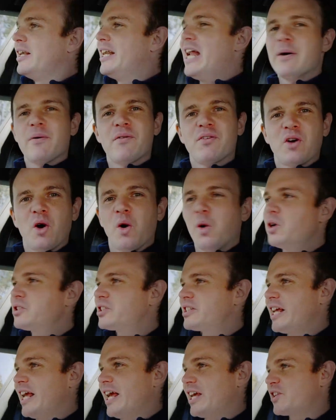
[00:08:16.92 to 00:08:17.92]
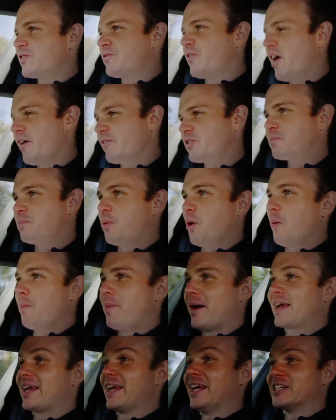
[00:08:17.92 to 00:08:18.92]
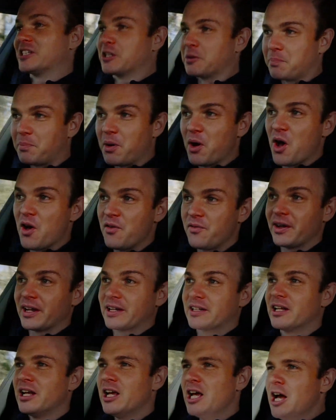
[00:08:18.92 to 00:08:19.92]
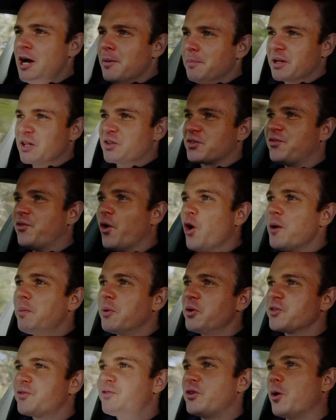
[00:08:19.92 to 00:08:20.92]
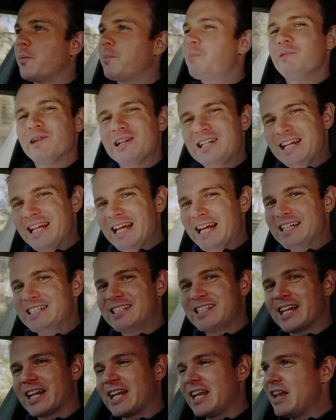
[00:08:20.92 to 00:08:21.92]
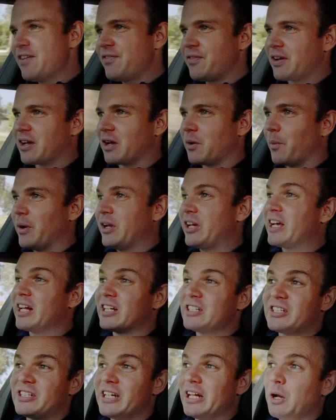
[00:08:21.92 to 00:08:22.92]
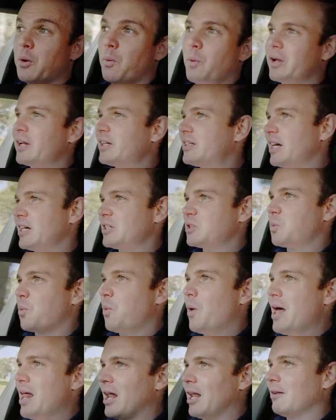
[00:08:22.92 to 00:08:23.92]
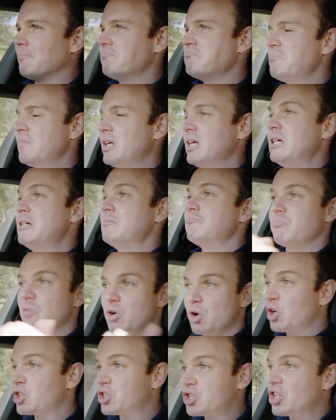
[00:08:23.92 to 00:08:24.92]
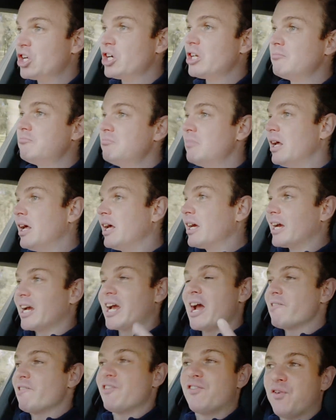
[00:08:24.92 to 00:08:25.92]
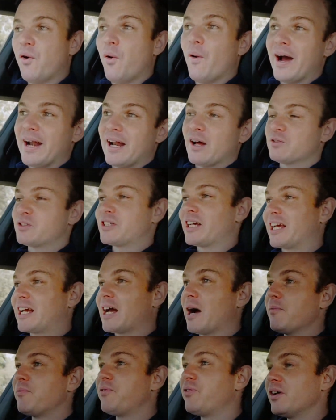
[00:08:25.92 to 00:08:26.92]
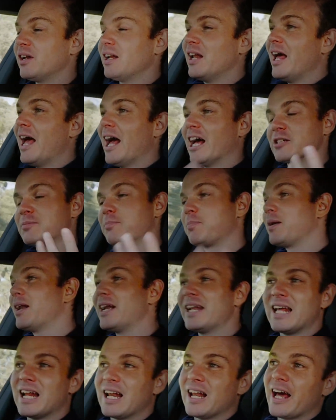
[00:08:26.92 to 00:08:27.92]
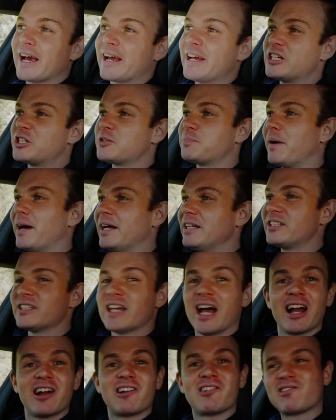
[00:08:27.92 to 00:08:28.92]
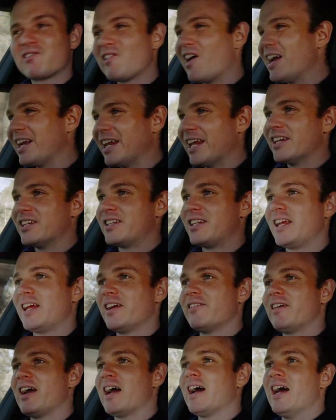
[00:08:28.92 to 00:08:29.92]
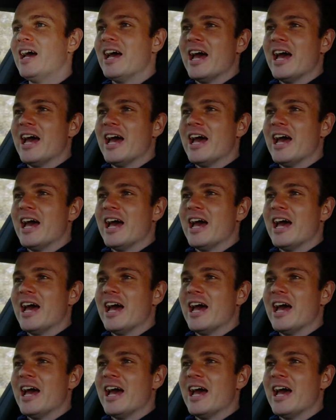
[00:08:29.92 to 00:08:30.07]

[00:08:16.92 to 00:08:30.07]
Now, of course, the S5 Sportback isn't perfect, but its foibles feel pretty insignificant when you consider what it does well. Looks good, can carry 4 adults in comfort, has plenty of luggage space, a great interior,